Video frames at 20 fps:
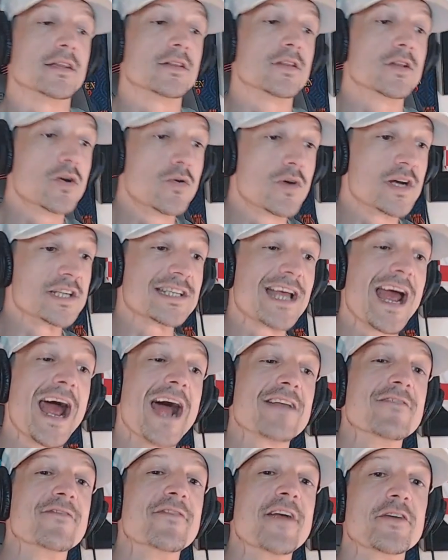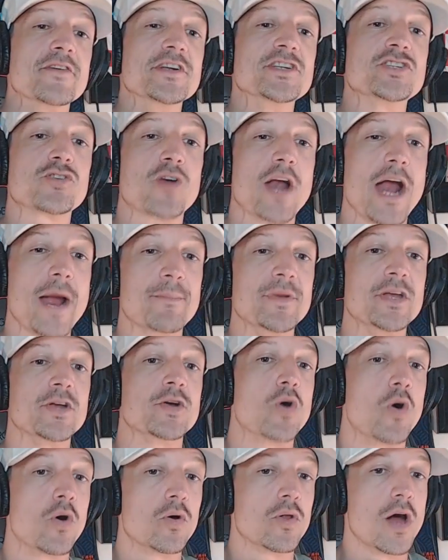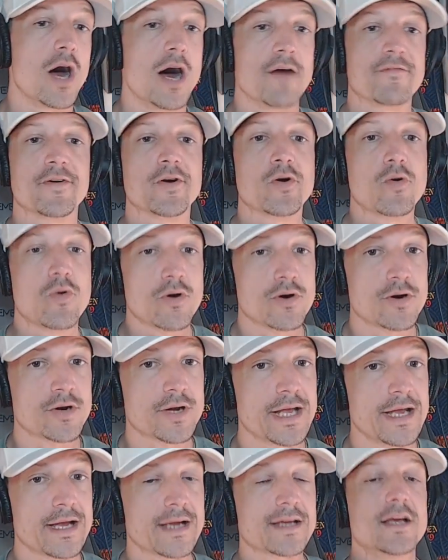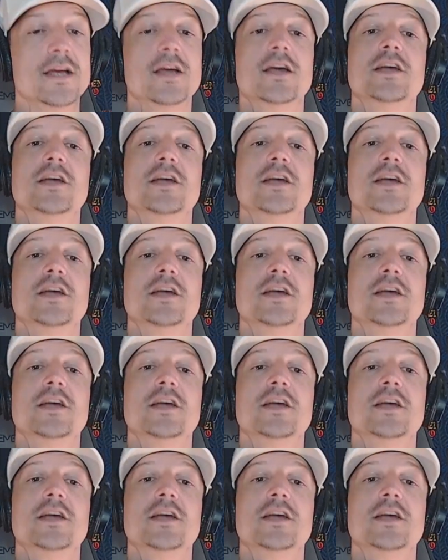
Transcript: Louis had a very scrappy goal off a corner kick